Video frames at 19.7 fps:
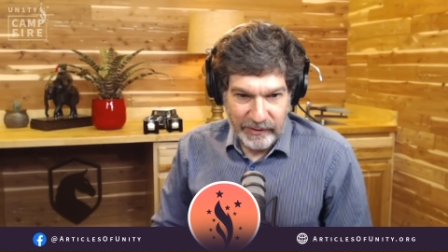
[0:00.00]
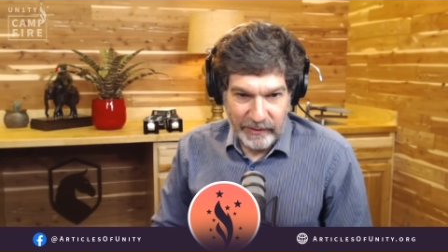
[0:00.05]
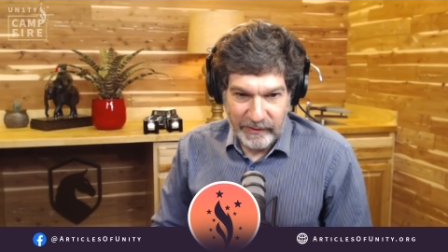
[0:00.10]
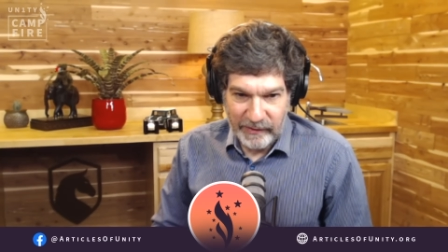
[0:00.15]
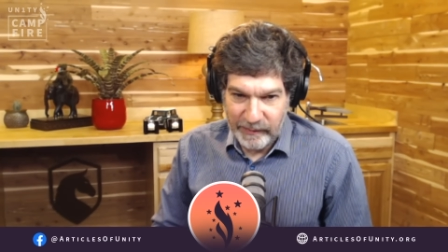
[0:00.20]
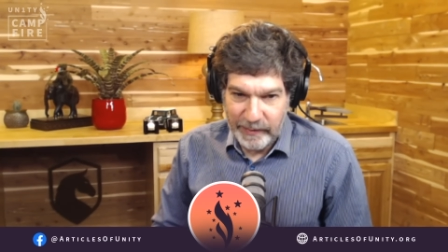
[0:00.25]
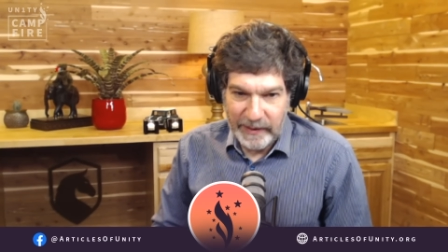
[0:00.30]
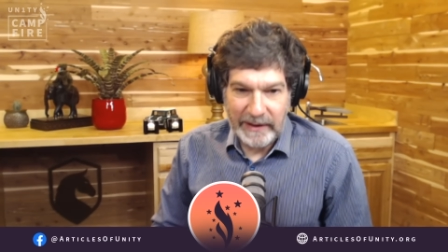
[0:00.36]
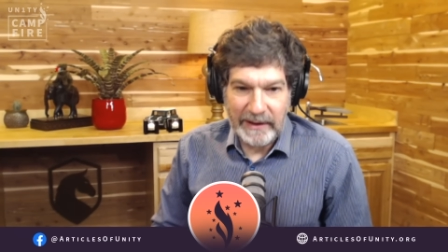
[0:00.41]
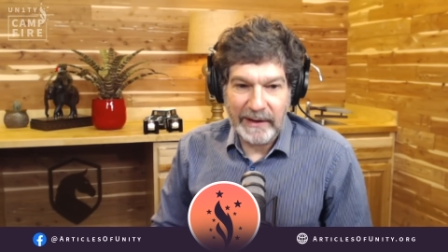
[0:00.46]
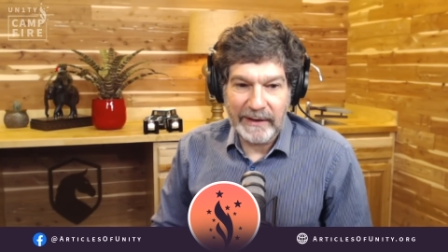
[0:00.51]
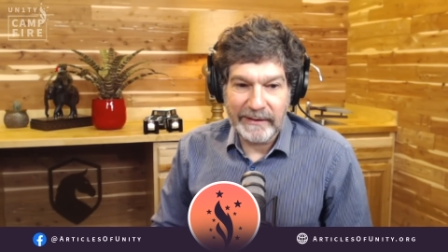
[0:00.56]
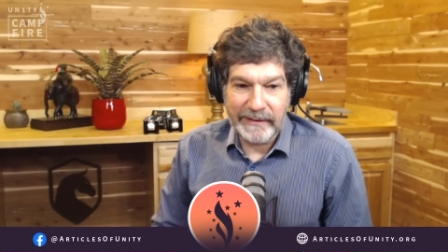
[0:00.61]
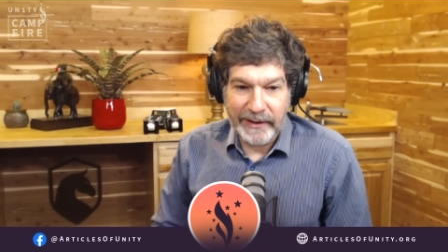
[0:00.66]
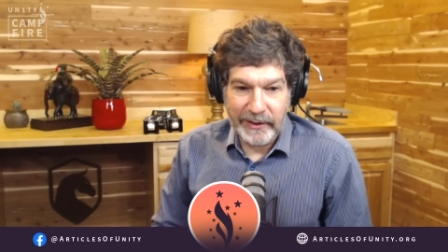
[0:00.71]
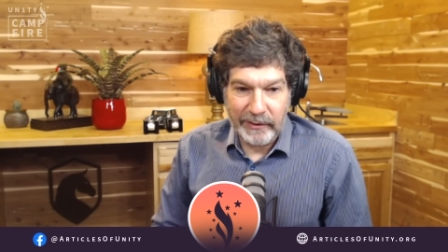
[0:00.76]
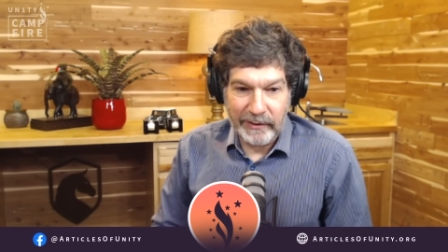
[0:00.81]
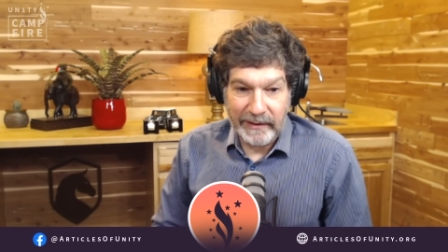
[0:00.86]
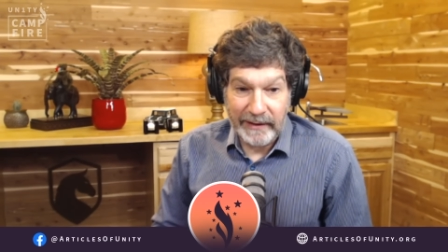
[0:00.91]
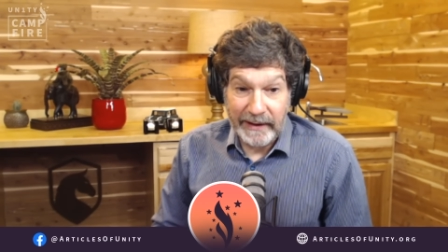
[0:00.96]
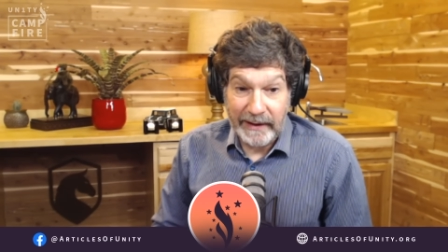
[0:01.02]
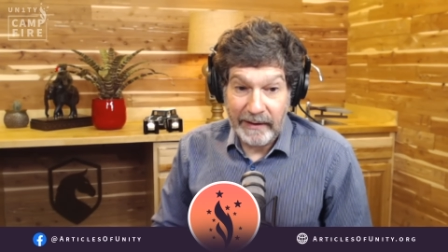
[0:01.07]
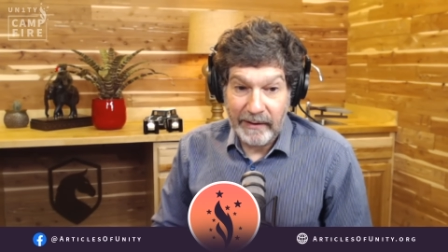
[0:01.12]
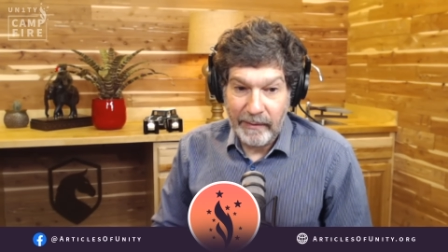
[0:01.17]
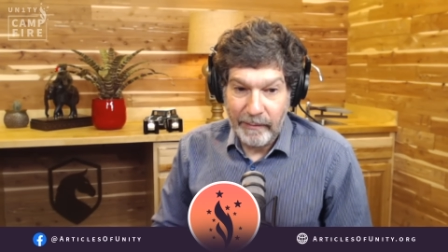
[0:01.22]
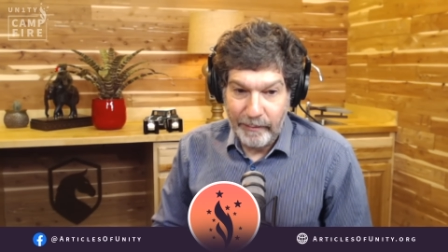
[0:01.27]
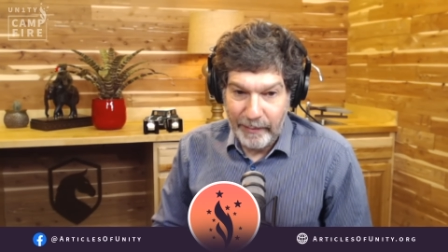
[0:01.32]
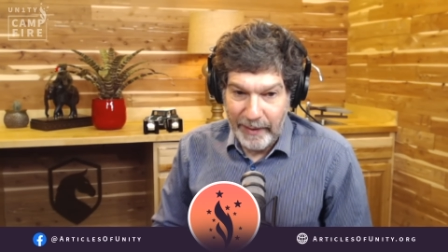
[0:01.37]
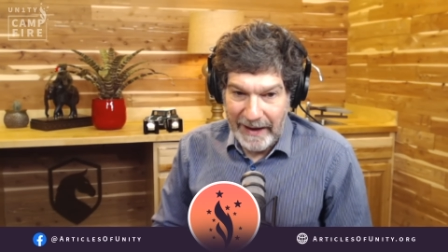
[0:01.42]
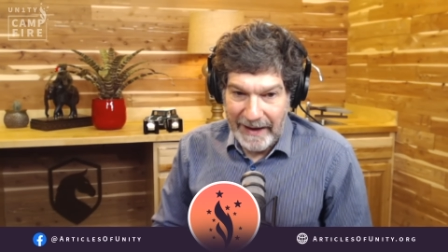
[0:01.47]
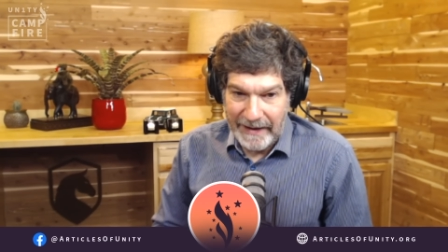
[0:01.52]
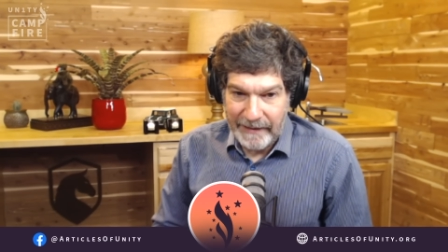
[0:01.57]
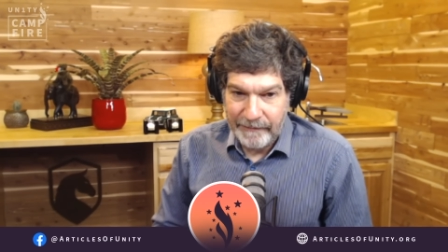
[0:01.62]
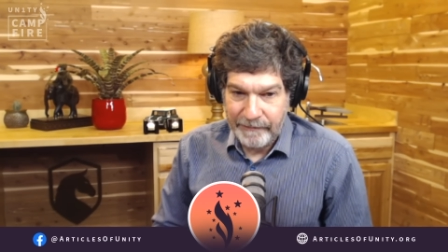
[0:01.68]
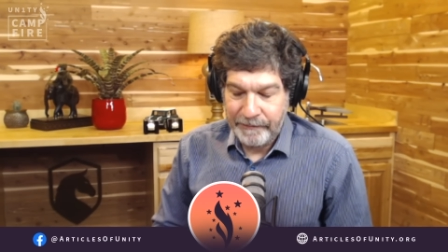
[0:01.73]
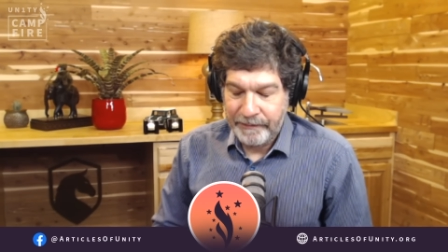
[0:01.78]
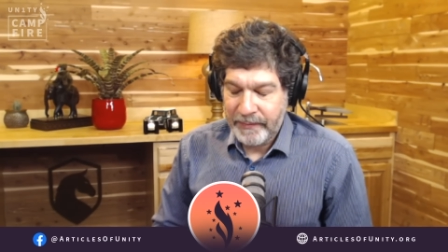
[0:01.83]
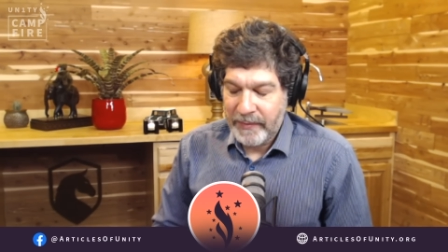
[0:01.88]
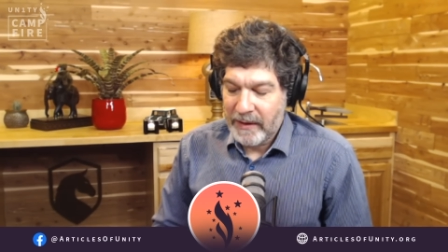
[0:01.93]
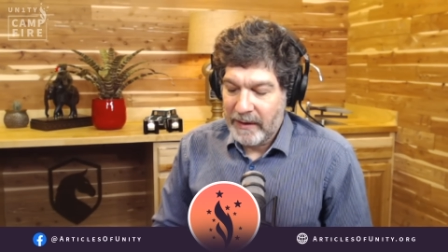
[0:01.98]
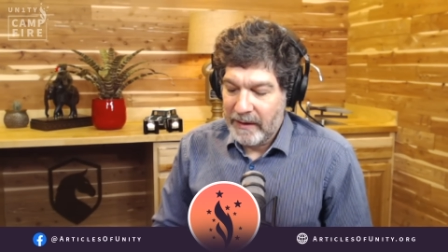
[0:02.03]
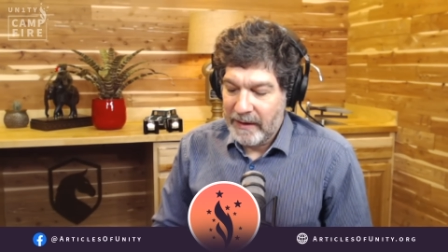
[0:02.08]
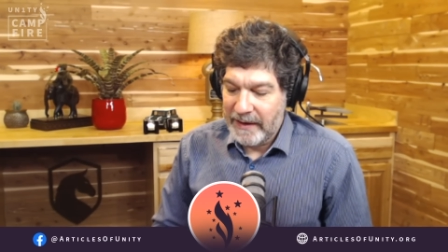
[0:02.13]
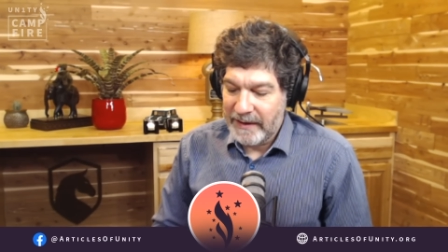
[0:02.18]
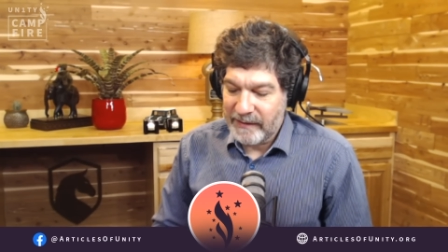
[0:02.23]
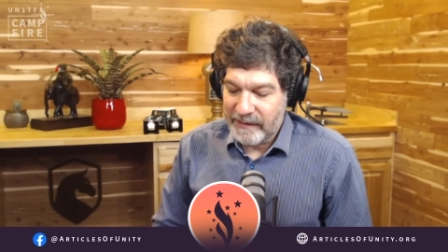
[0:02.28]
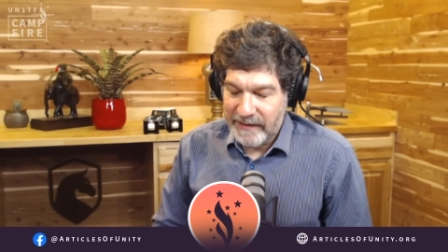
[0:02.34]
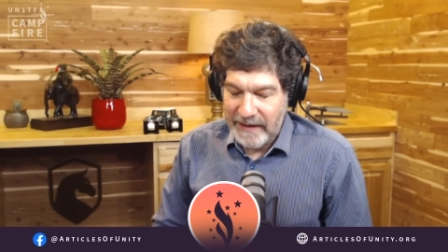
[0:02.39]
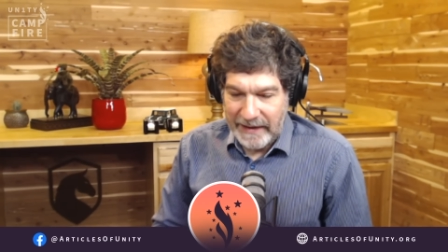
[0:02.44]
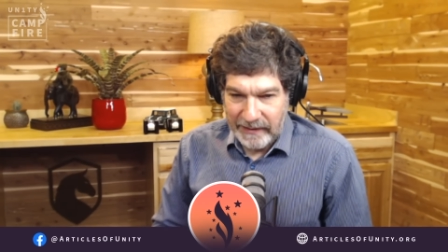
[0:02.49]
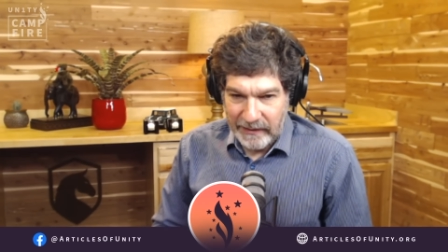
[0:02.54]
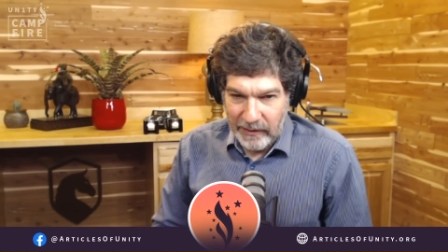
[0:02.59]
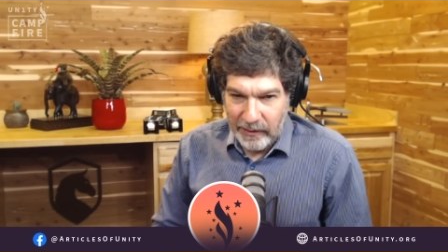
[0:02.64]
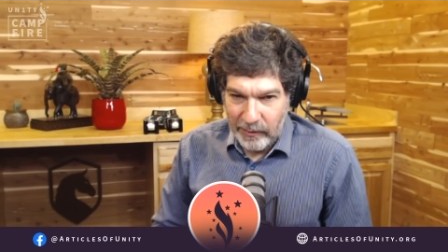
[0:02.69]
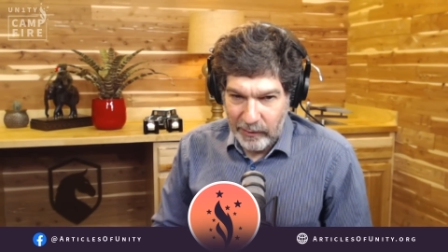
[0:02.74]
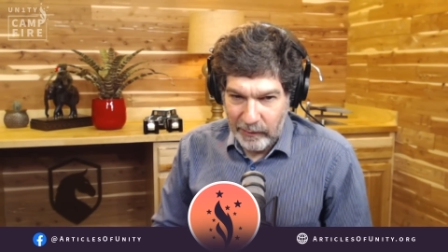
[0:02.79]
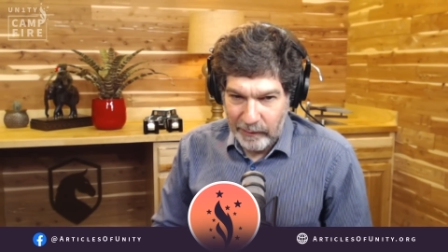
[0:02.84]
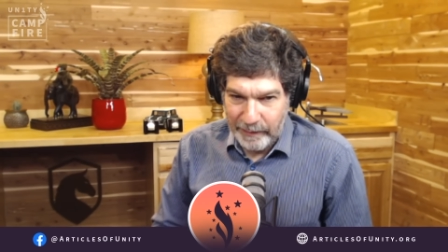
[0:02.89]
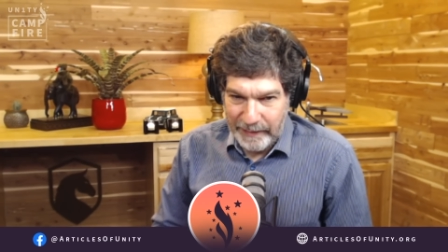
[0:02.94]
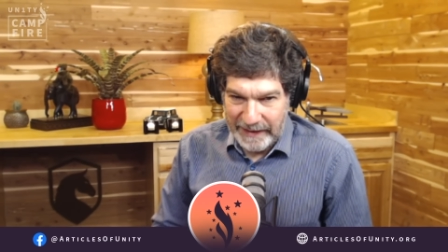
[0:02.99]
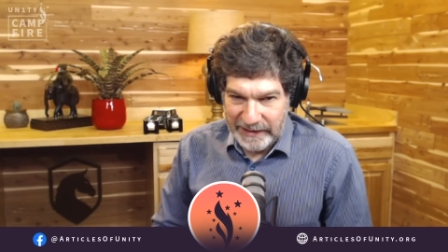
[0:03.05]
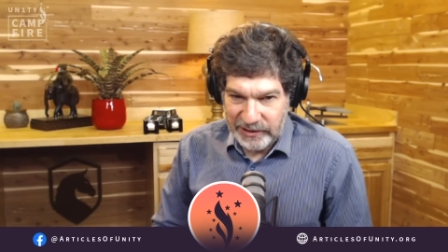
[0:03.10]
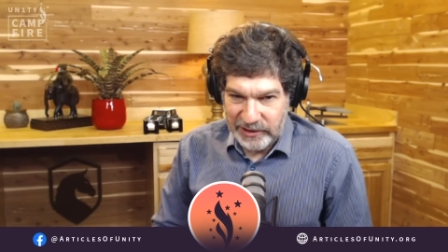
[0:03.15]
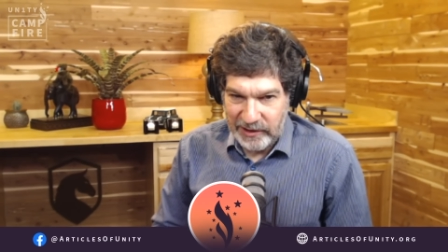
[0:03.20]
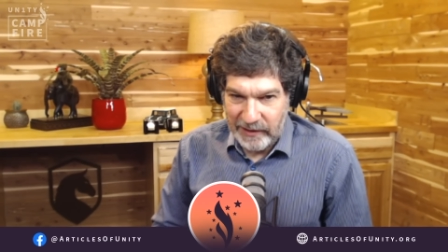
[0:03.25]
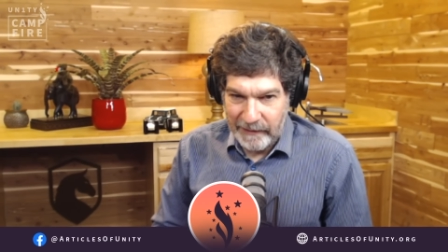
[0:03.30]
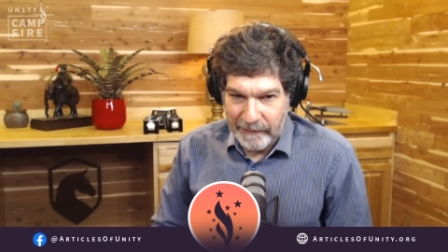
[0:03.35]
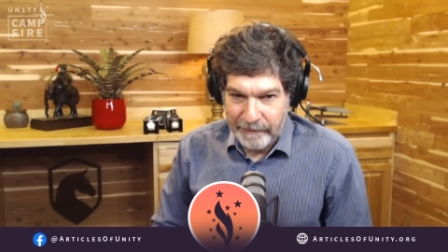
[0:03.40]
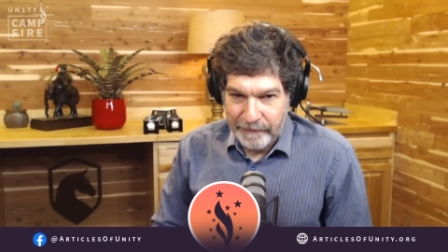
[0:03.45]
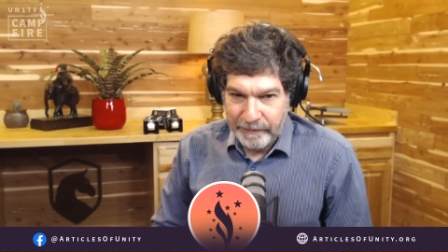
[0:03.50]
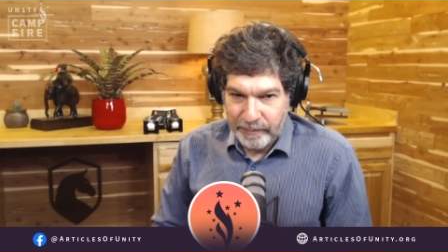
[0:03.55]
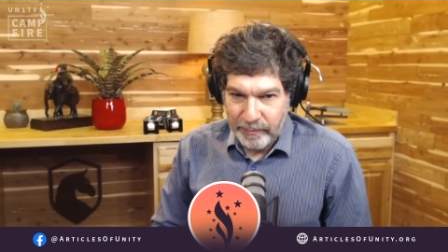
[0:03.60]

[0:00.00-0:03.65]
You're speaking literally, but it's not the whole picture,